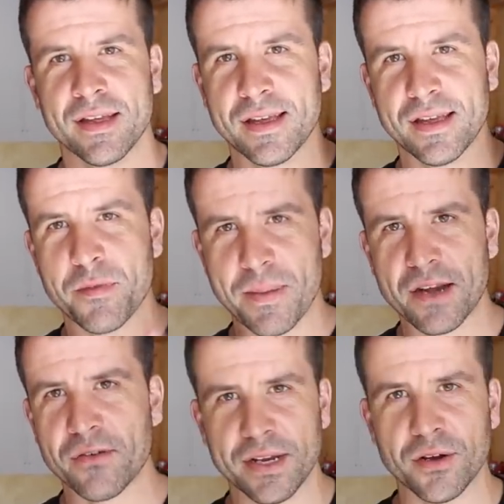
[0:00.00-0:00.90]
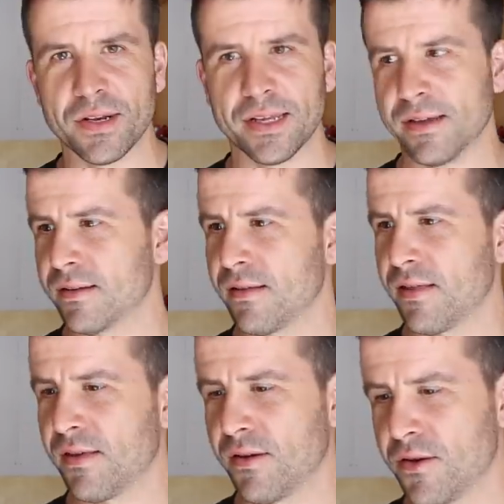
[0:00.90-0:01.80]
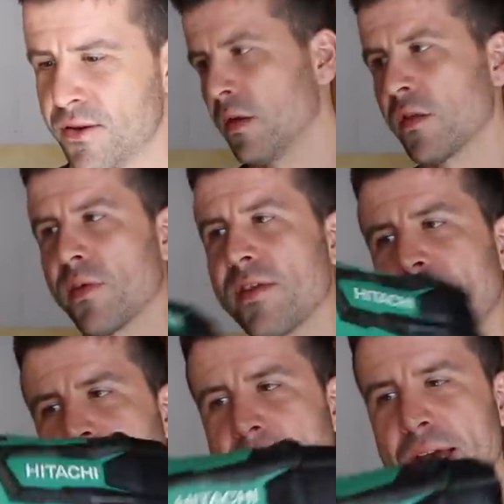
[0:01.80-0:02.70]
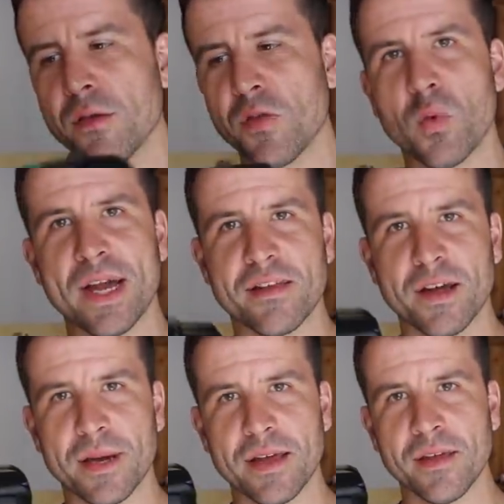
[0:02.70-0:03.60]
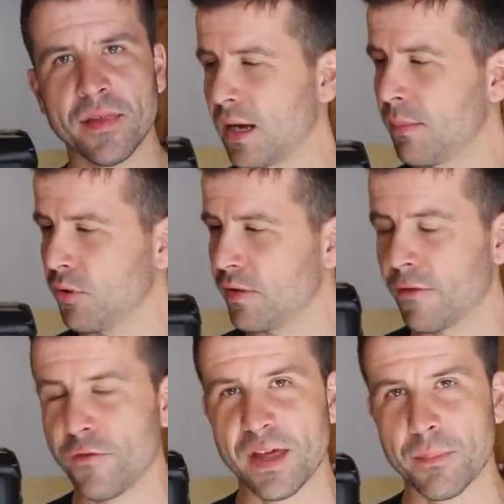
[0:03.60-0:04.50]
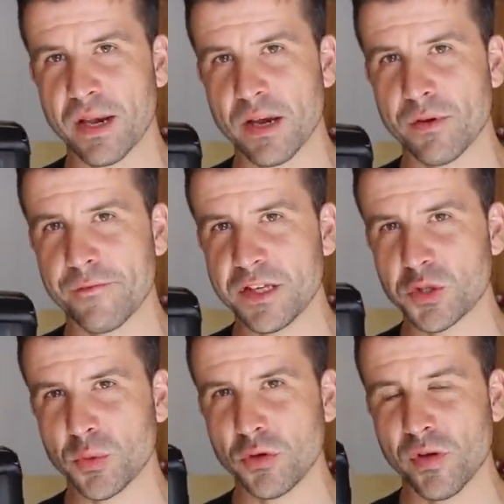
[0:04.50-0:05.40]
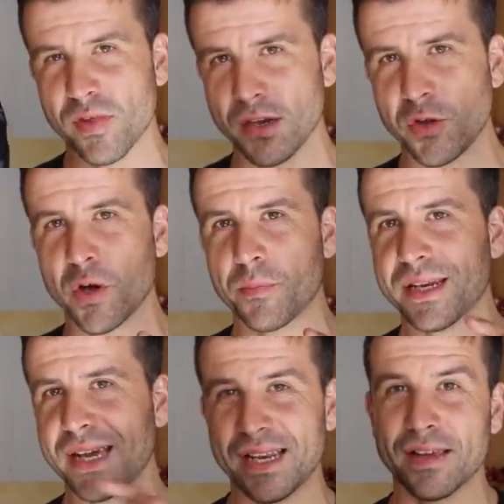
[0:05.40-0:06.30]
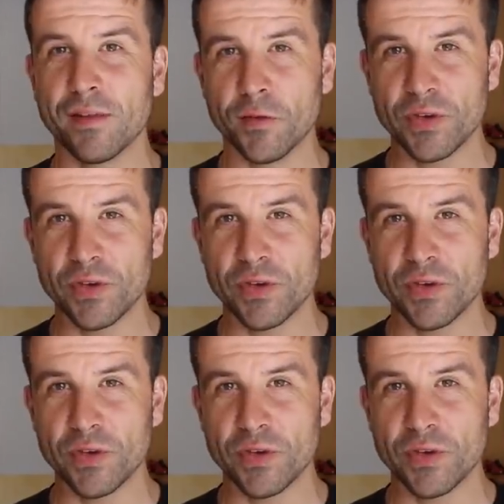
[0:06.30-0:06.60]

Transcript: It's battery only. So aside from nails, why did I buy this? I bought this for that plywood feature wall because I knew I'd be nailing into the